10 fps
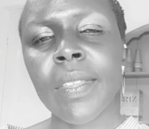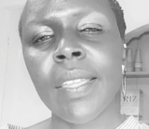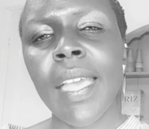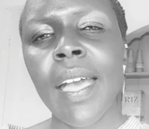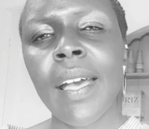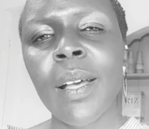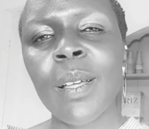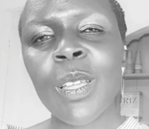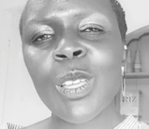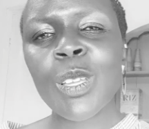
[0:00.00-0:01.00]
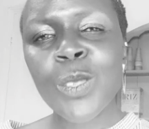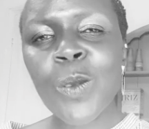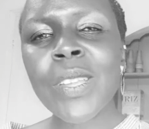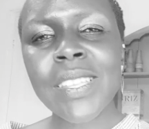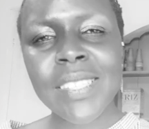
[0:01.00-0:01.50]
Yeah. So
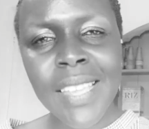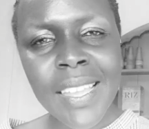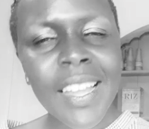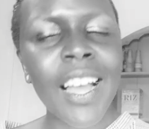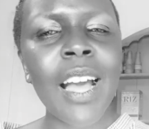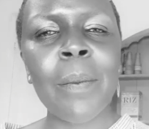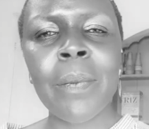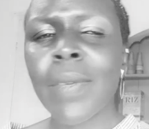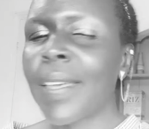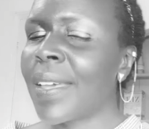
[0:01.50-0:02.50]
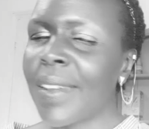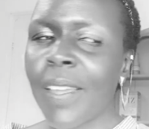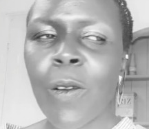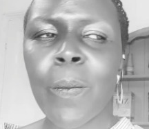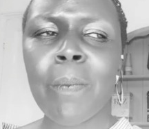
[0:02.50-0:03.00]
he's saying, come and
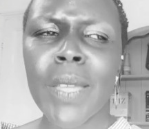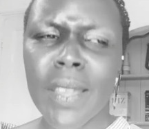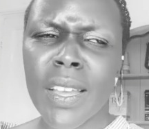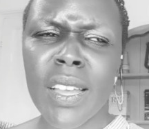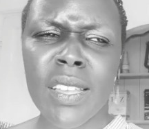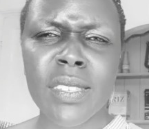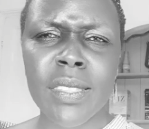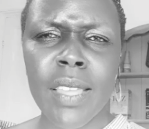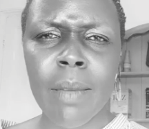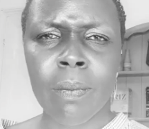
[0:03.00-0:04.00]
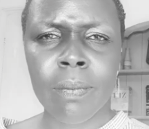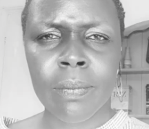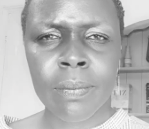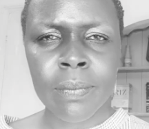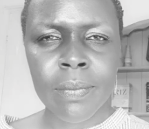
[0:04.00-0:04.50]
help me curse them,
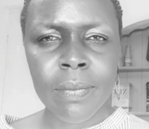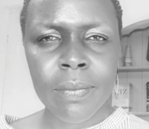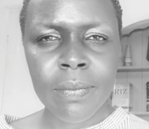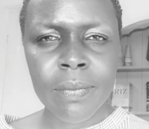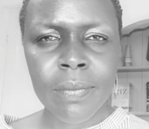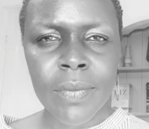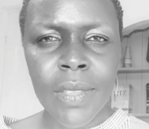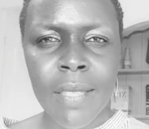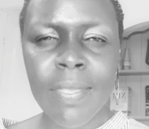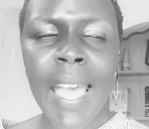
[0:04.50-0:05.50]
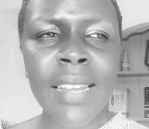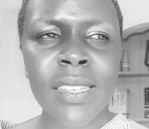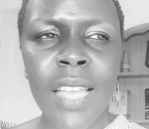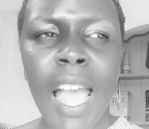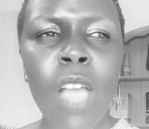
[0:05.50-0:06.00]

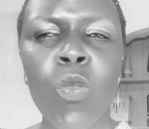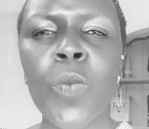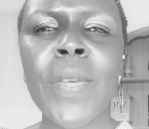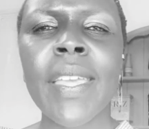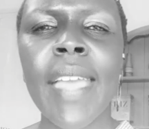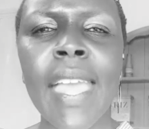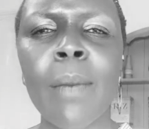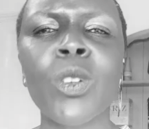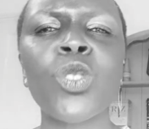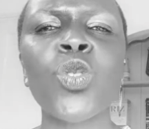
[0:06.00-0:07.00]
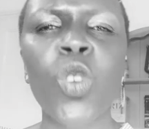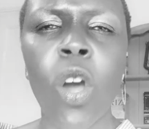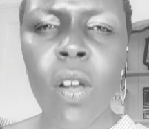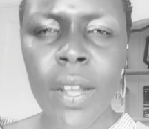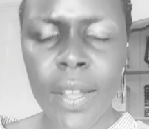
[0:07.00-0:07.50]
that I will be able to
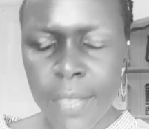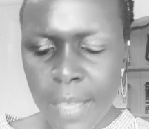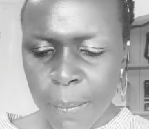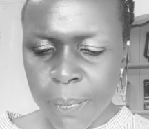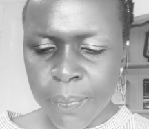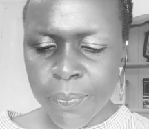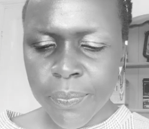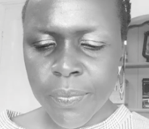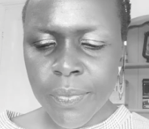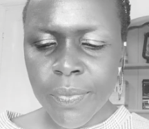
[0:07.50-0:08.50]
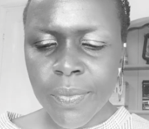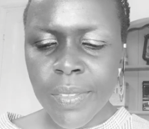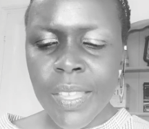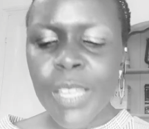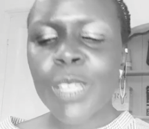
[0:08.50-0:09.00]
conquer them.
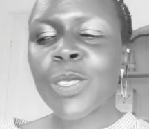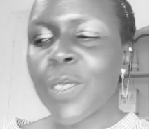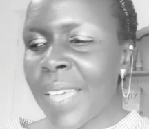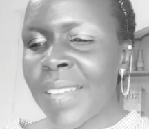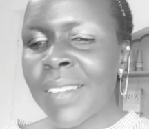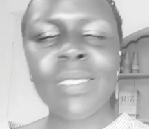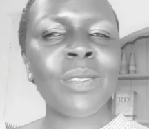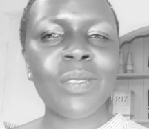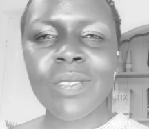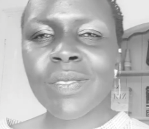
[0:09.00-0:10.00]
So then